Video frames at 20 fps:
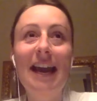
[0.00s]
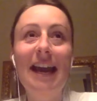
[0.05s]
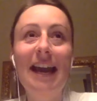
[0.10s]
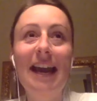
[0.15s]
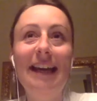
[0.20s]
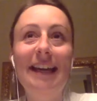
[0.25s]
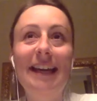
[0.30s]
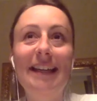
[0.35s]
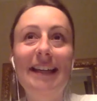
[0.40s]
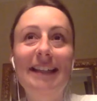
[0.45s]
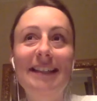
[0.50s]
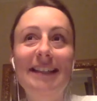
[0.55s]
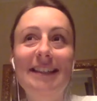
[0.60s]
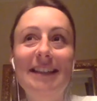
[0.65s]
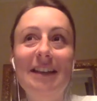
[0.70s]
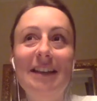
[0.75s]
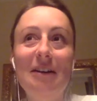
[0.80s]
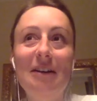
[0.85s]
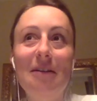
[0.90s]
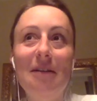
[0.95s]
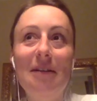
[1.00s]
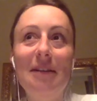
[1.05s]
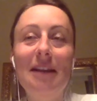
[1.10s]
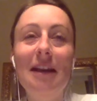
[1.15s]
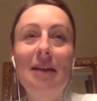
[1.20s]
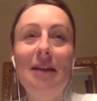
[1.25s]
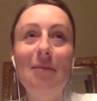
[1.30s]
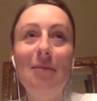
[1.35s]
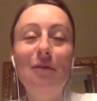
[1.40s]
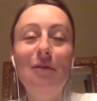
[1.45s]
And then
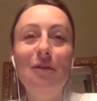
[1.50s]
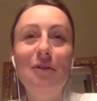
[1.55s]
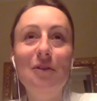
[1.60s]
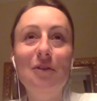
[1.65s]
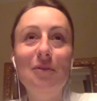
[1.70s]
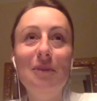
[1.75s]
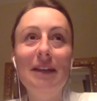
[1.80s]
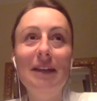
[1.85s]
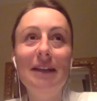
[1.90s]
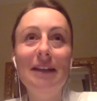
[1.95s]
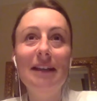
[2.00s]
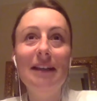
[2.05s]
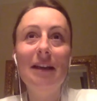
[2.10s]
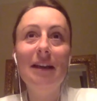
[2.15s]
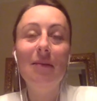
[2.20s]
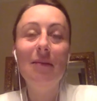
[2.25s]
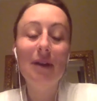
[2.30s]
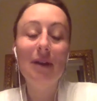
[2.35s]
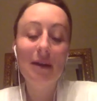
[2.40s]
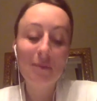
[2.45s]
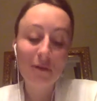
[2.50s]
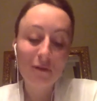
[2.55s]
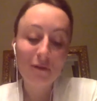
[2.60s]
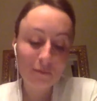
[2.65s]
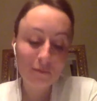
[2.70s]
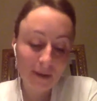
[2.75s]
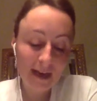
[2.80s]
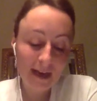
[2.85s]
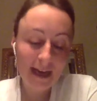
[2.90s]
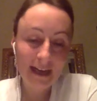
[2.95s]
I moved to Sweden, and then when I
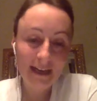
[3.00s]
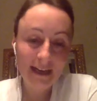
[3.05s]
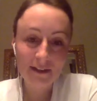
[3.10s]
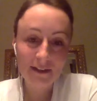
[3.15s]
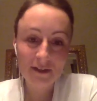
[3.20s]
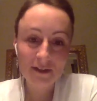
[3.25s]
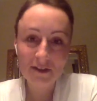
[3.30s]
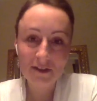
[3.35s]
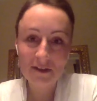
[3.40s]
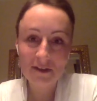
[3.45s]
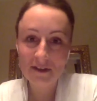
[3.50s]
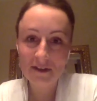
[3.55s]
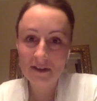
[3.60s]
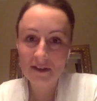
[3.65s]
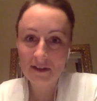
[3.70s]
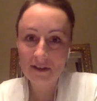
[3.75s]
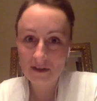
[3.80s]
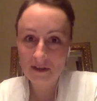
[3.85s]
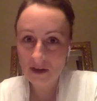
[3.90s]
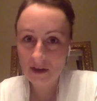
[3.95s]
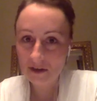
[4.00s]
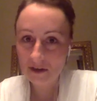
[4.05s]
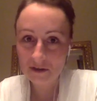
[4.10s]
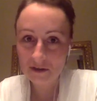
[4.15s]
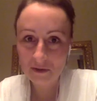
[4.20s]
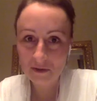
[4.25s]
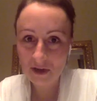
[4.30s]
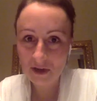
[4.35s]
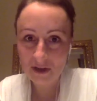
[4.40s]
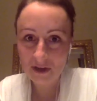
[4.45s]
moved back, just not
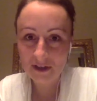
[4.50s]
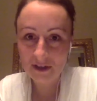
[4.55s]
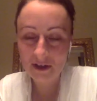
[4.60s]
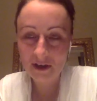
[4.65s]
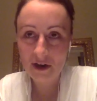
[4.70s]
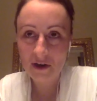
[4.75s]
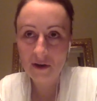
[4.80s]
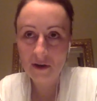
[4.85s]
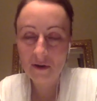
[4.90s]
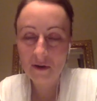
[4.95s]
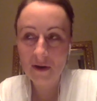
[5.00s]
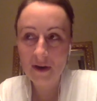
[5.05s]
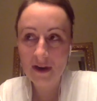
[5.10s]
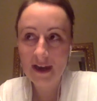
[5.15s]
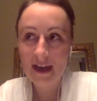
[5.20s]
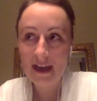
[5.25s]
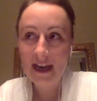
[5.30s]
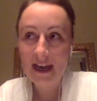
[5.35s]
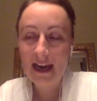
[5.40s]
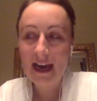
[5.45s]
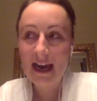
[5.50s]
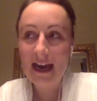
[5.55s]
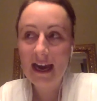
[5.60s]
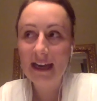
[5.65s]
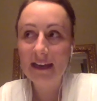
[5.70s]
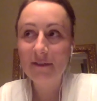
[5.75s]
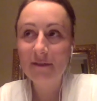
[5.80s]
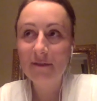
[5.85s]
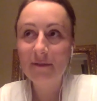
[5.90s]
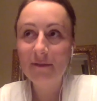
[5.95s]
so long ago,
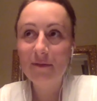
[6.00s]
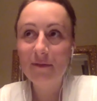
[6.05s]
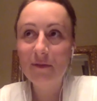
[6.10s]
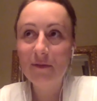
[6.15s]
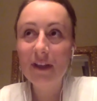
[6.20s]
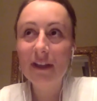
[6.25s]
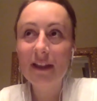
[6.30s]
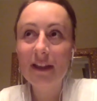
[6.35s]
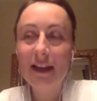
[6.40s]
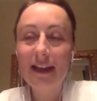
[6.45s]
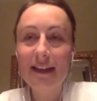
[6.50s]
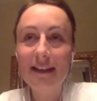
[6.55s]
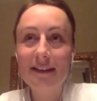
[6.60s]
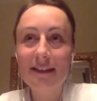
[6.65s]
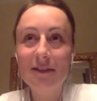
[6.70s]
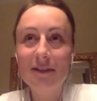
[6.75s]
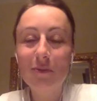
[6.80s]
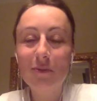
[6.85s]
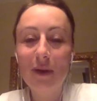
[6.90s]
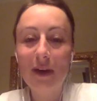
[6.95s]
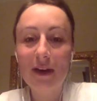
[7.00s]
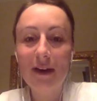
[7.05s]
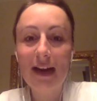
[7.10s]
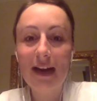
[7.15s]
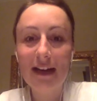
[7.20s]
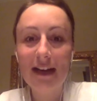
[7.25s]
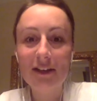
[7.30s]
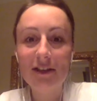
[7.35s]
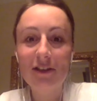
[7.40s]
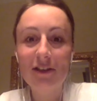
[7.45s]
I realized where I
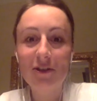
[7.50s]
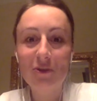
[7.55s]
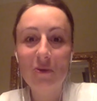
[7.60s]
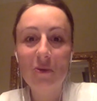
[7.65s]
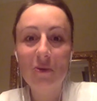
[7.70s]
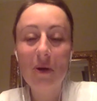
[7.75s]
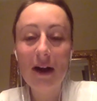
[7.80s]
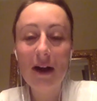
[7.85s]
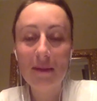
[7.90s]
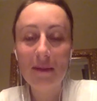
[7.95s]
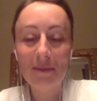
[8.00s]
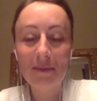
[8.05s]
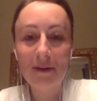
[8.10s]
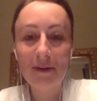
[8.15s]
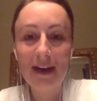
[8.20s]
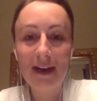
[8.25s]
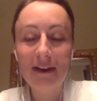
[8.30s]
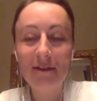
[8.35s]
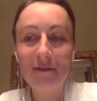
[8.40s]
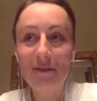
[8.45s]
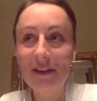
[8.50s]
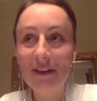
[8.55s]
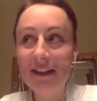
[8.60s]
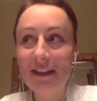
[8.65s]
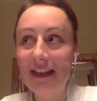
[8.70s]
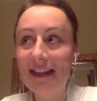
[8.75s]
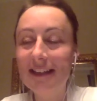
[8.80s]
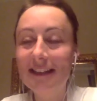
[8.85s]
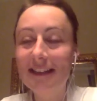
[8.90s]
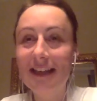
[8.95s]
actually grew up. I
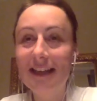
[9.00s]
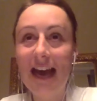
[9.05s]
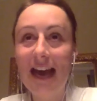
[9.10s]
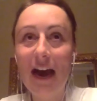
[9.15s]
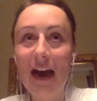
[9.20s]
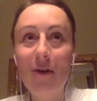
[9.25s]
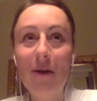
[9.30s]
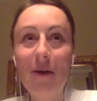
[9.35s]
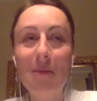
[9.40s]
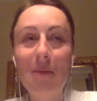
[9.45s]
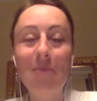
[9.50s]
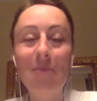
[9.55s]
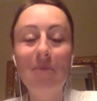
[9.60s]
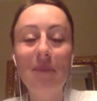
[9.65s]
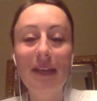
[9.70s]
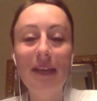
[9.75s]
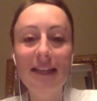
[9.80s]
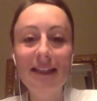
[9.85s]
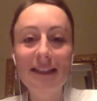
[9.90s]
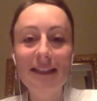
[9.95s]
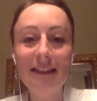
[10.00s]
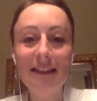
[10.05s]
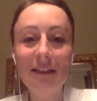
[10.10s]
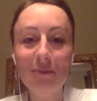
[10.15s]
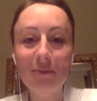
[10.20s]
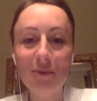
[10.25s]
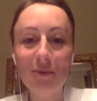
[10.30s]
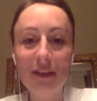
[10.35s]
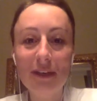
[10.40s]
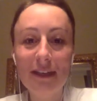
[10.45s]
realized how amazingly
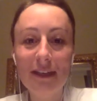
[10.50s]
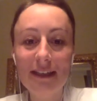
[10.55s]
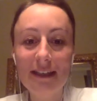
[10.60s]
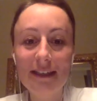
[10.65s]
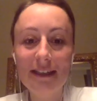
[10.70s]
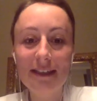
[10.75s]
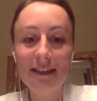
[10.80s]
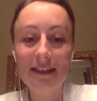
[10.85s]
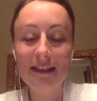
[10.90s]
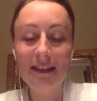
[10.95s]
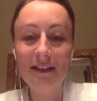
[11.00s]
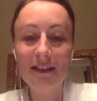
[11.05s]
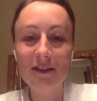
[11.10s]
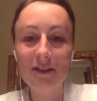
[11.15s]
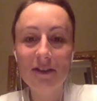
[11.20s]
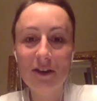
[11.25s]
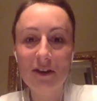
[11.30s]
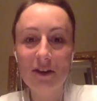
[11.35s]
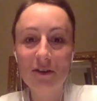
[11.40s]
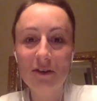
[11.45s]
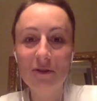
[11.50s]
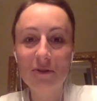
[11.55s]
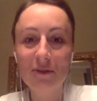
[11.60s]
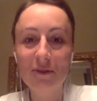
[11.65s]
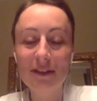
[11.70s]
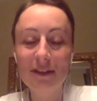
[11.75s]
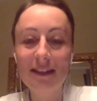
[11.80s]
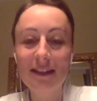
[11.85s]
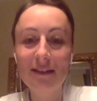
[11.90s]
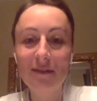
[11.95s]
pretty it is, and I started to
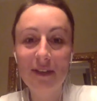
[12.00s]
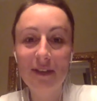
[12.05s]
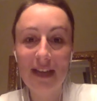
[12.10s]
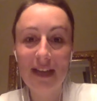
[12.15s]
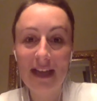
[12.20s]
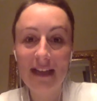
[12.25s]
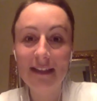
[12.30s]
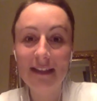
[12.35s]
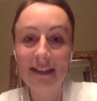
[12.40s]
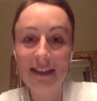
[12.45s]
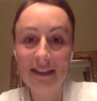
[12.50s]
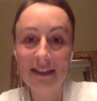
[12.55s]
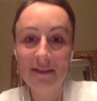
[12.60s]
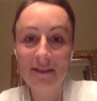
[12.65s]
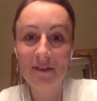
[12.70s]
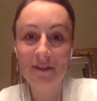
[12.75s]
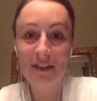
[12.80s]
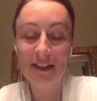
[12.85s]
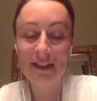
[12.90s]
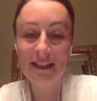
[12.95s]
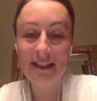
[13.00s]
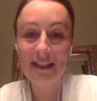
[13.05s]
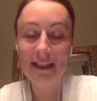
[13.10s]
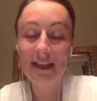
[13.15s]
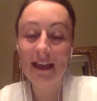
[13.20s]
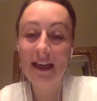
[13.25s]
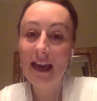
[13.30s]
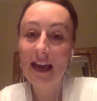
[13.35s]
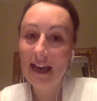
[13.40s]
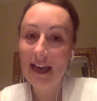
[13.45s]
receive the elegance of this
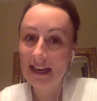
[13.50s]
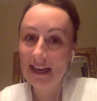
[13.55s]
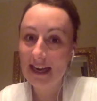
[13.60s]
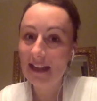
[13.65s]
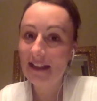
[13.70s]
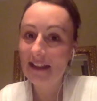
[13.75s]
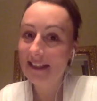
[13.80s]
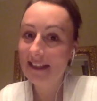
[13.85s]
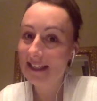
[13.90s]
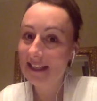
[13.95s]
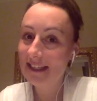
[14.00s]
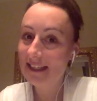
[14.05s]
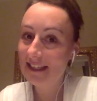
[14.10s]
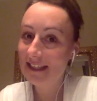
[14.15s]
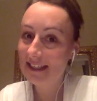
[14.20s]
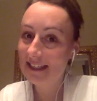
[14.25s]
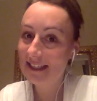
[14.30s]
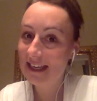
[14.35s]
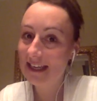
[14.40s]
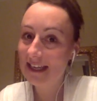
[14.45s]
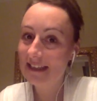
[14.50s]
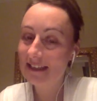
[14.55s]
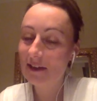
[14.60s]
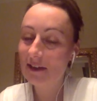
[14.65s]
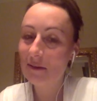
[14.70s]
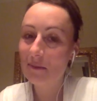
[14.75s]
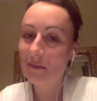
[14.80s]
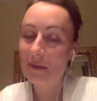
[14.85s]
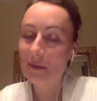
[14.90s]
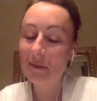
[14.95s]
city. And elegance and aesthetics
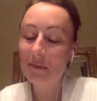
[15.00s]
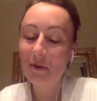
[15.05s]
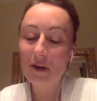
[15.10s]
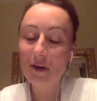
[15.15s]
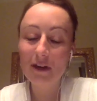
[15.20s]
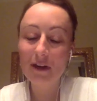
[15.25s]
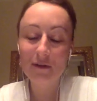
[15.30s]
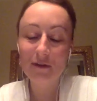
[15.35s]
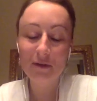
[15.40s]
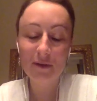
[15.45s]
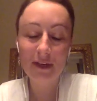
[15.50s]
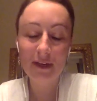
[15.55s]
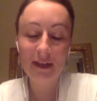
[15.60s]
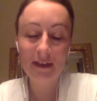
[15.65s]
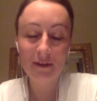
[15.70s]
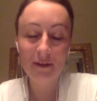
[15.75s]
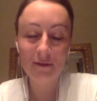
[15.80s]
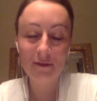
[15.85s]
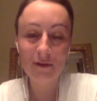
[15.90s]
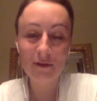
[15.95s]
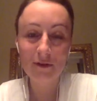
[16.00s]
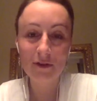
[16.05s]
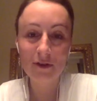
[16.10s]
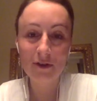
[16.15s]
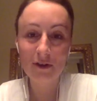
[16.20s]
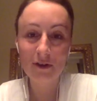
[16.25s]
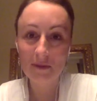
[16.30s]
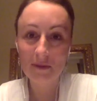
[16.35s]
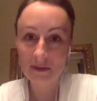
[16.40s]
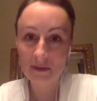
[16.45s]
are a big part of creating your
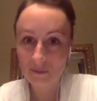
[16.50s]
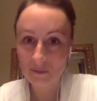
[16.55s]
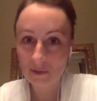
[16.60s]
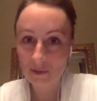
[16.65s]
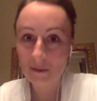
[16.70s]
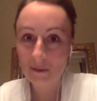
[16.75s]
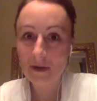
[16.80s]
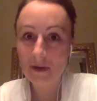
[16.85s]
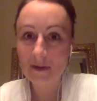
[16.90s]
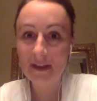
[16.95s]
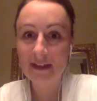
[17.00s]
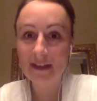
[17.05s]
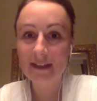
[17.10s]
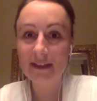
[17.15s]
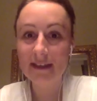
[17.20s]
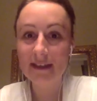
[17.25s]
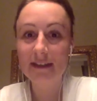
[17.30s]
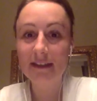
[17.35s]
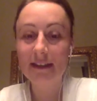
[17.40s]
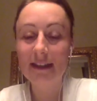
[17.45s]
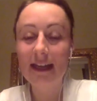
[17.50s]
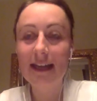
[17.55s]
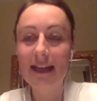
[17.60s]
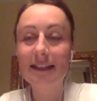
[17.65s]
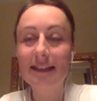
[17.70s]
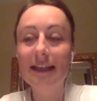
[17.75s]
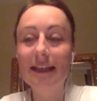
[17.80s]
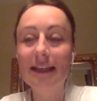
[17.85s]
future, but more about this at the class.